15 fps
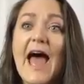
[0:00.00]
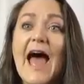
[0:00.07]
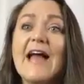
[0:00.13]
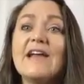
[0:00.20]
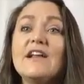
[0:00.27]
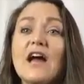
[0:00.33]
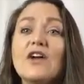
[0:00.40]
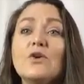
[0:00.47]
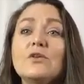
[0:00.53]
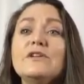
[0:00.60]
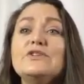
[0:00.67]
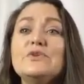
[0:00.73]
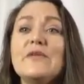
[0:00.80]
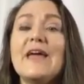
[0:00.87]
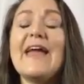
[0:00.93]
And not
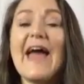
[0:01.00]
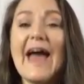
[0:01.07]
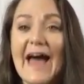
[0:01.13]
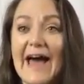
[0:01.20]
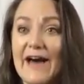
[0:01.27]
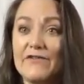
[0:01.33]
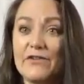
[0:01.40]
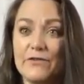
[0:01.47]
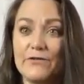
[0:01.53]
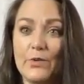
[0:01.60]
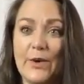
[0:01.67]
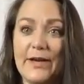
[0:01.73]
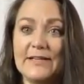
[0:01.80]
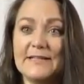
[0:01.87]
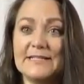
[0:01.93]
only do they have a
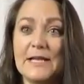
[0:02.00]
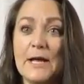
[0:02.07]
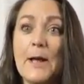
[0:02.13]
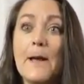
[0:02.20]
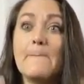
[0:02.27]
voice,